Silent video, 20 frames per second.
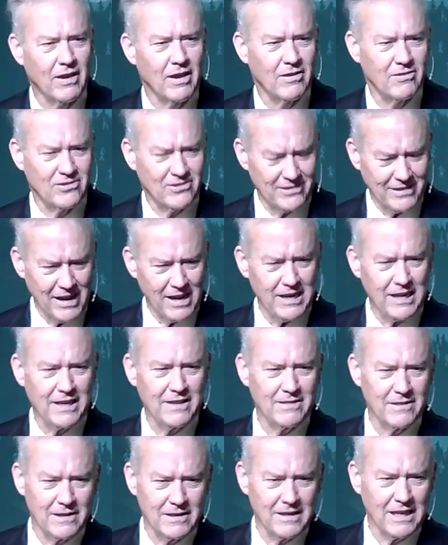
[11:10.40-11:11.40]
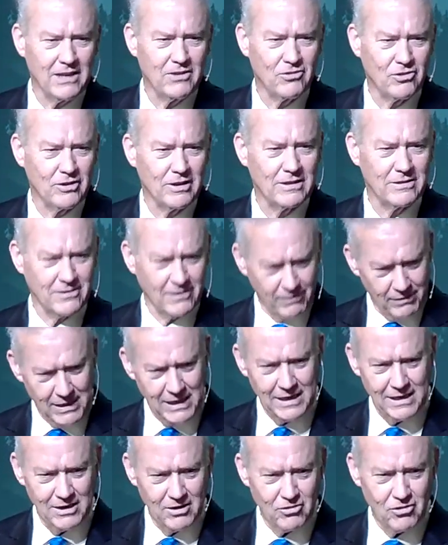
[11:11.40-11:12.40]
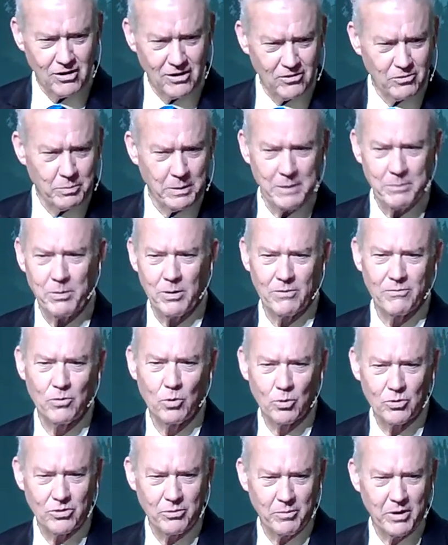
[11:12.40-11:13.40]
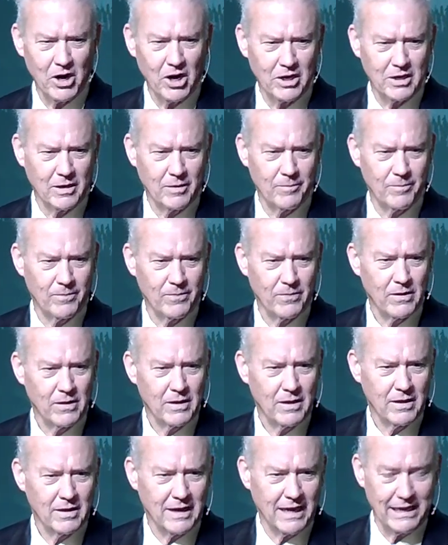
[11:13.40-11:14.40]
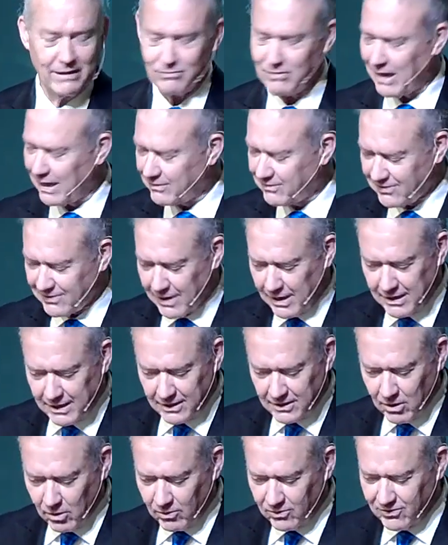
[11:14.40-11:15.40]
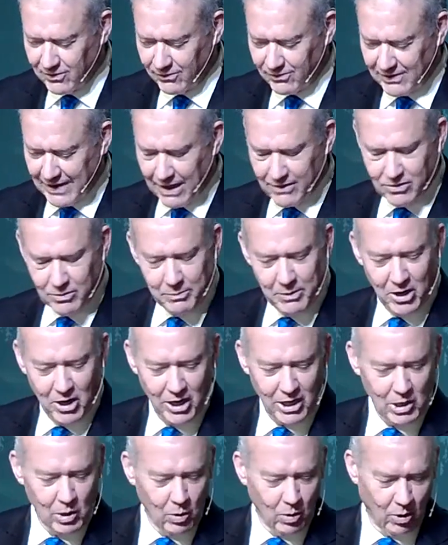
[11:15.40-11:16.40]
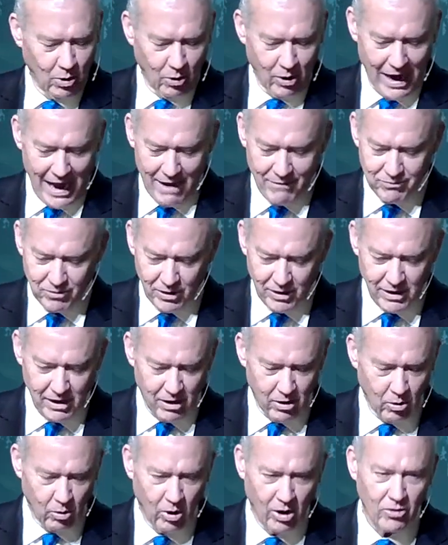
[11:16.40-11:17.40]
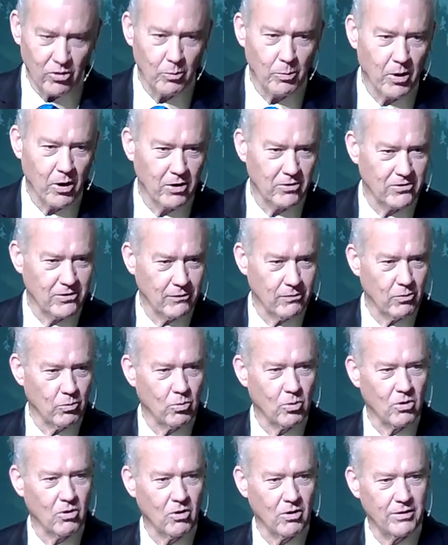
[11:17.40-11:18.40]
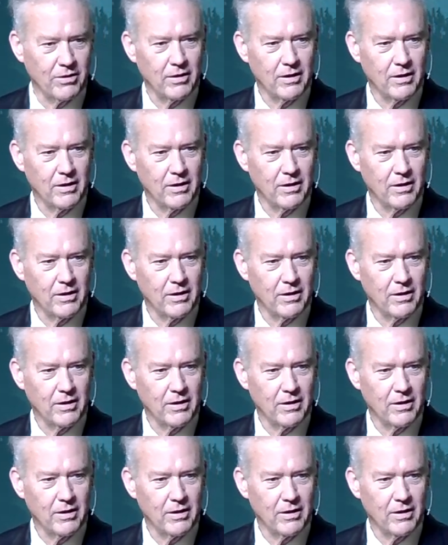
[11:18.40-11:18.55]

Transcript: studying the teachings of the indigenous people of North America. I have not studied those of South America or Africa or other parts of the world.